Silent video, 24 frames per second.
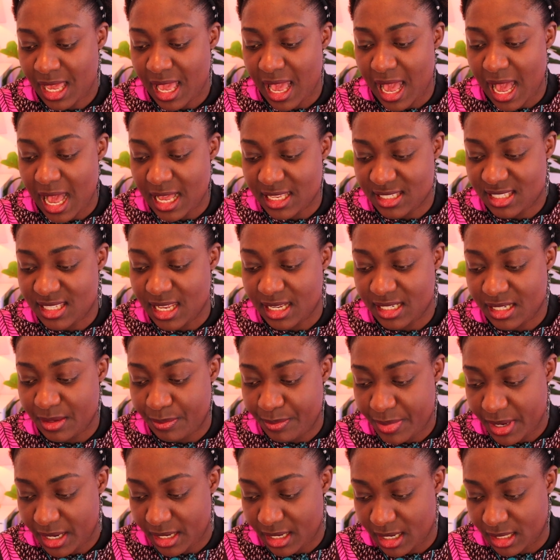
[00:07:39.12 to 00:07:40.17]
as their
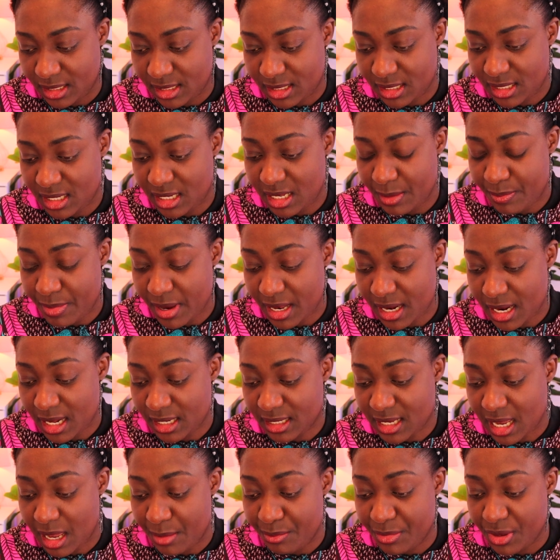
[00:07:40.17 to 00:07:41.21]
dependent. The
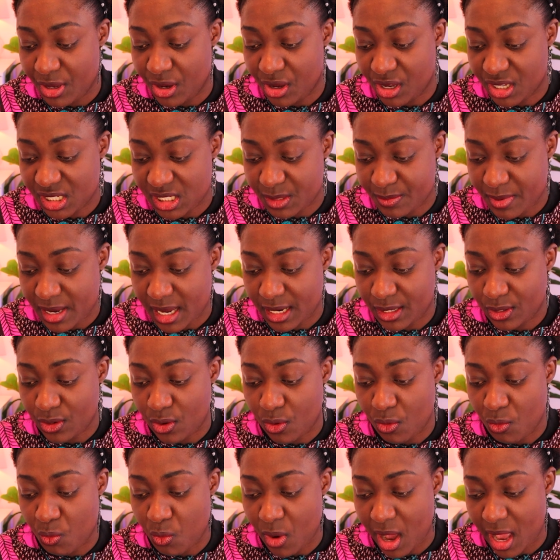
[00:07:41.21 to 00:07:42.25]
dependent can be husband
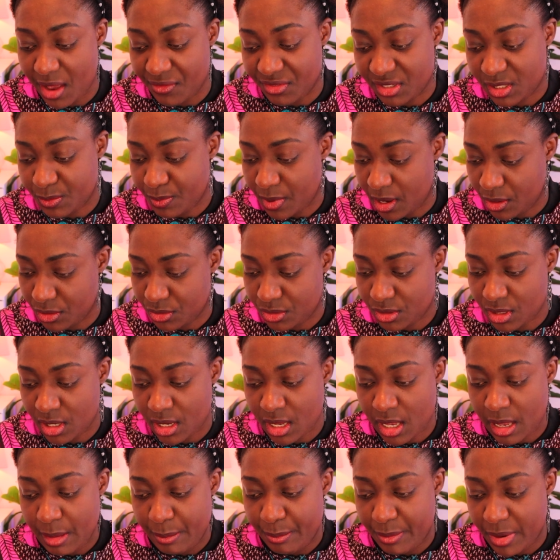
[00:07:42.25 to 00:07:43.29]
or wife, spouse,
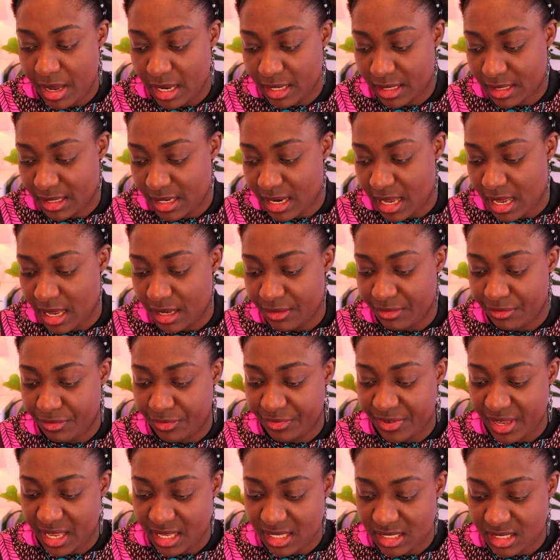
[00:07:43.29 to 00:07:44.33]
partner,
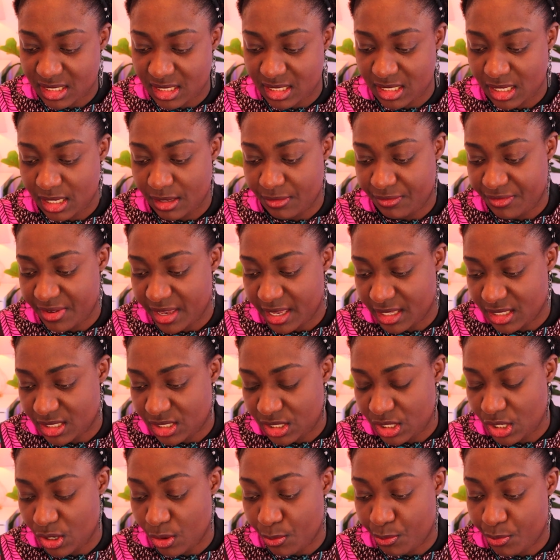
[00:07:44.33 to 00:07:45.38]

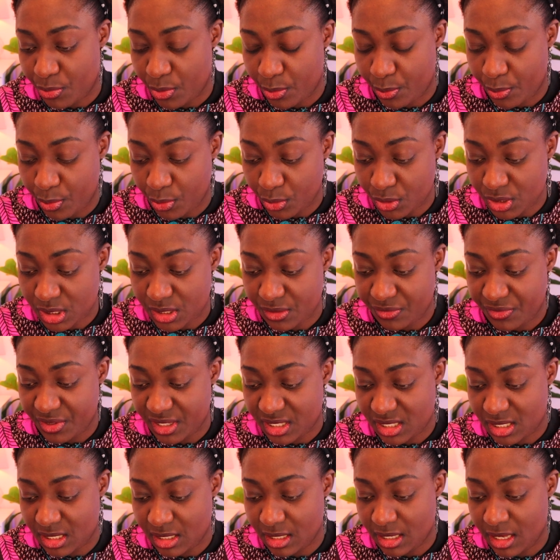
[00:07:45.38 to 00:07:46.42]
fiancé or proposed
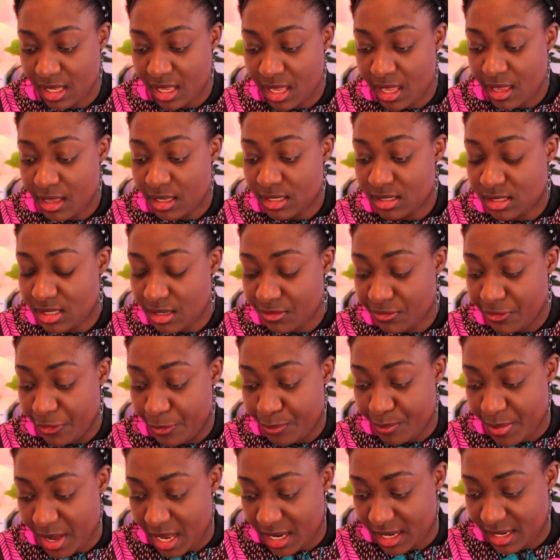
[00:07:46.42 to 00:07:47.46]
visa, civil
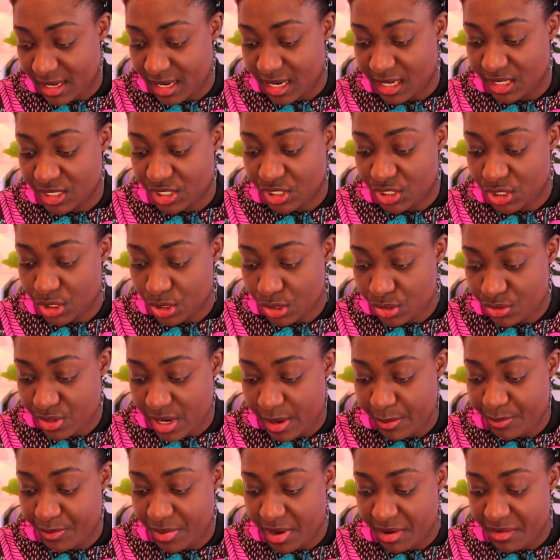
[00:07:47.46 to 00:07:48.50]
partner,
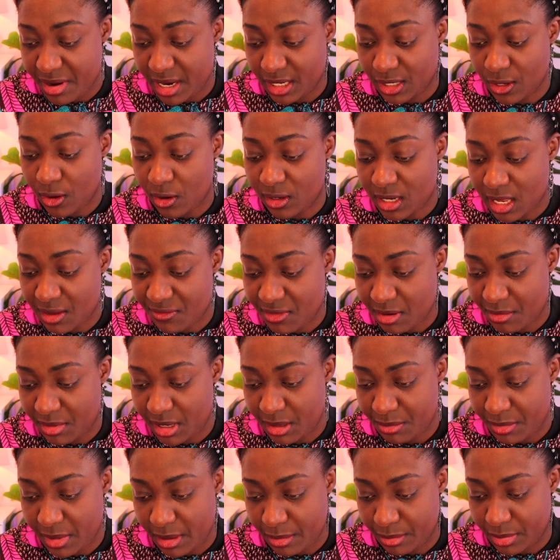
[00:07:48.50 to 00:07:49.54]
children, parent, other
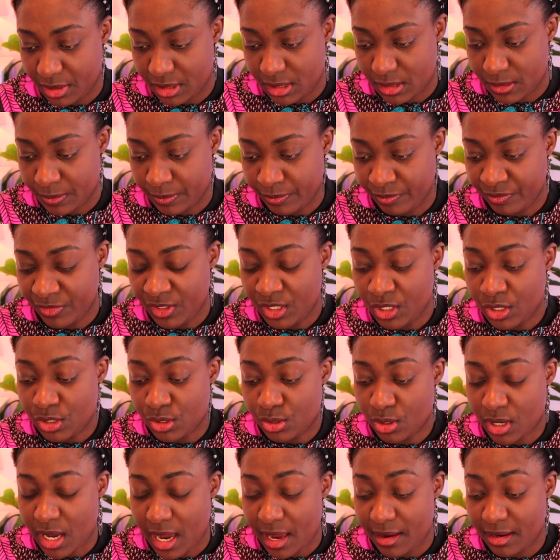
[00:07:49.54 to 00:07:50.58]
family members.
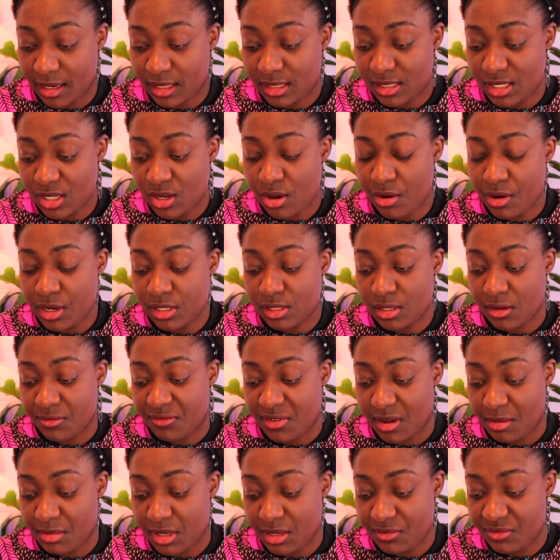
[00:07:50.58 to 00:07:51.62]
So categories of
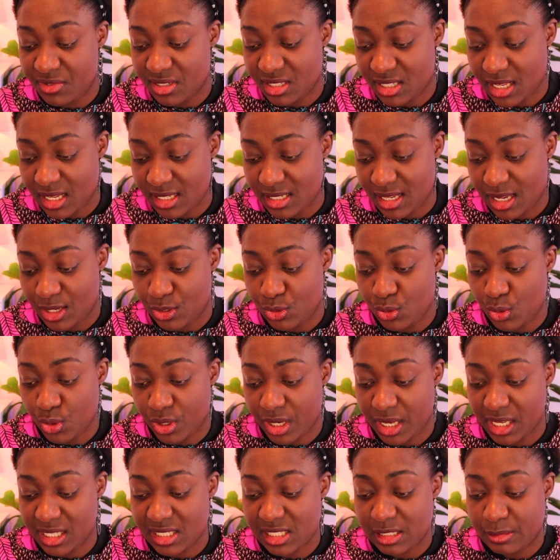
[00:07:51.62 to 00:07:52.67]
family visas are
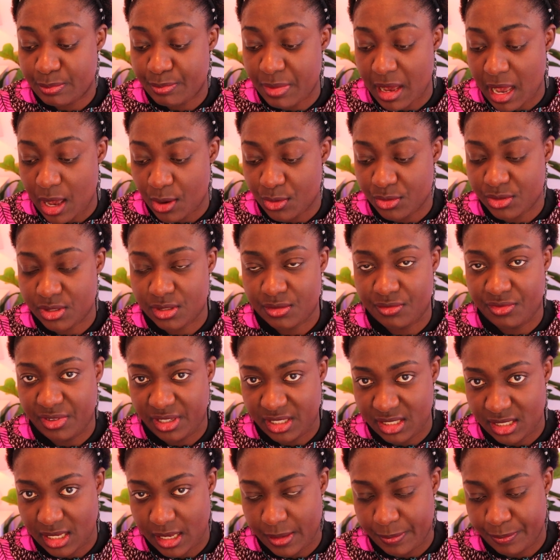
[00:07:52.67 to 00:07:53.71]
UK spouse
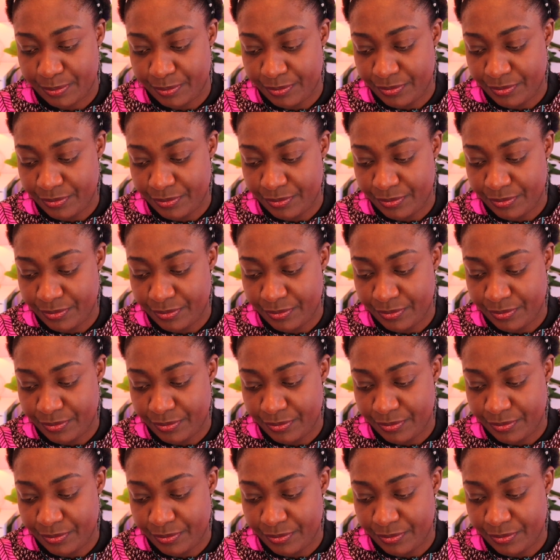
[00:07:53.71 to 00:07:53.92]
visa,